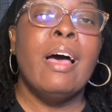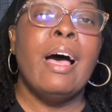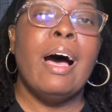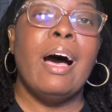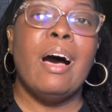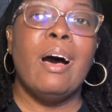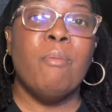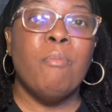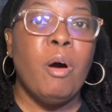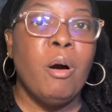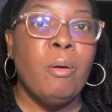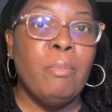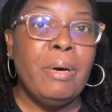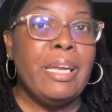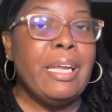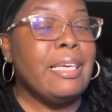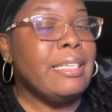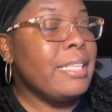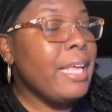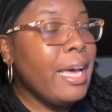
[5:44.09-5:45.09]
um, on
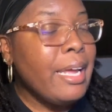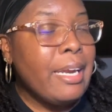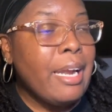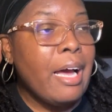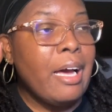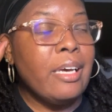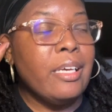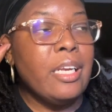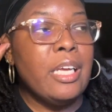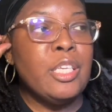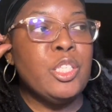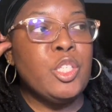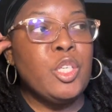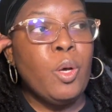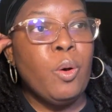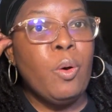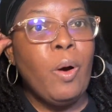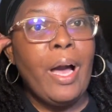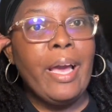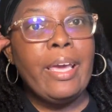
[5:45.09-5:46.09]
mondays at nine and
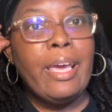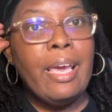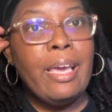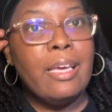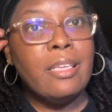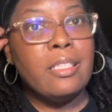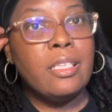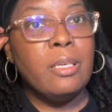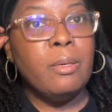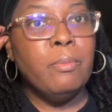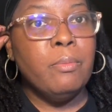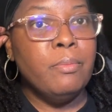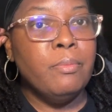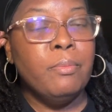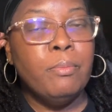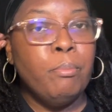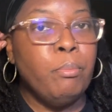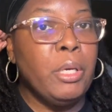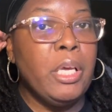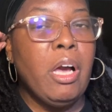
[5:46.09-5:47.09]
so i can't can't
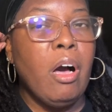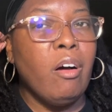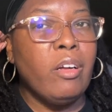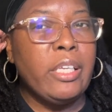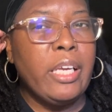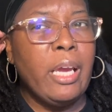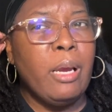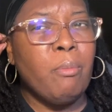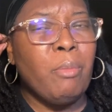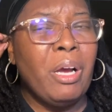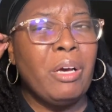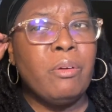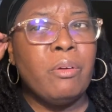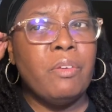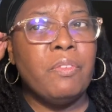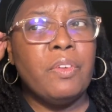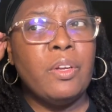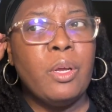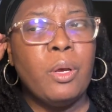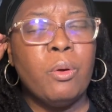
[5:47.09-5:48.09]
be on camera. I don't
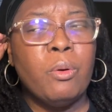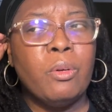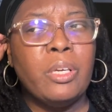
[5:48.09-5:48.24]
even know.